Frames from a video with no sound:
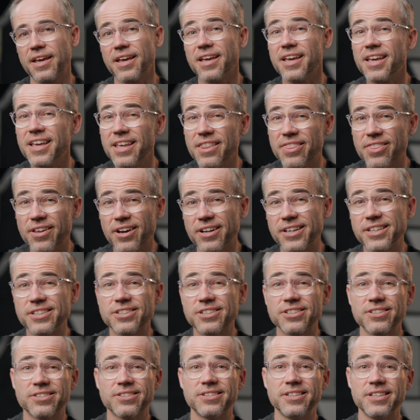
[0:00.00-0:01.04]
He thought he
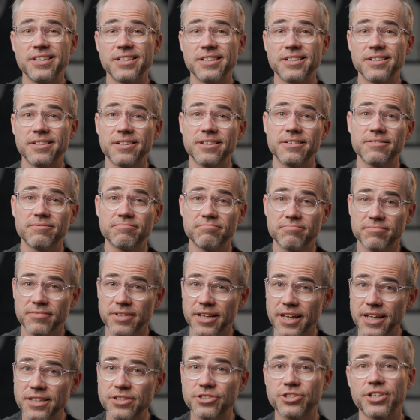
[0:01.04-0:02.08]
just needed a
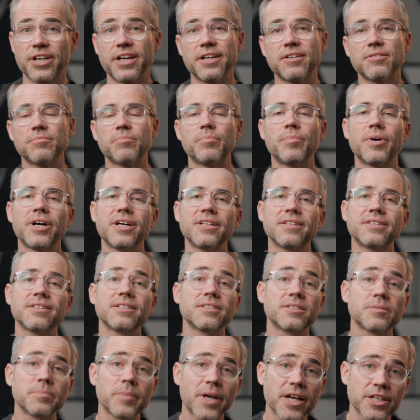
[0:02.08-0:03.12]
headshot, but the
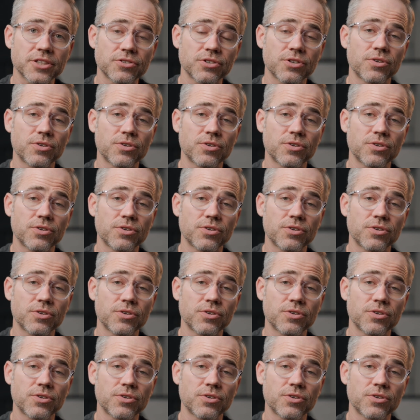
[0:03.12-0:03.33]
specs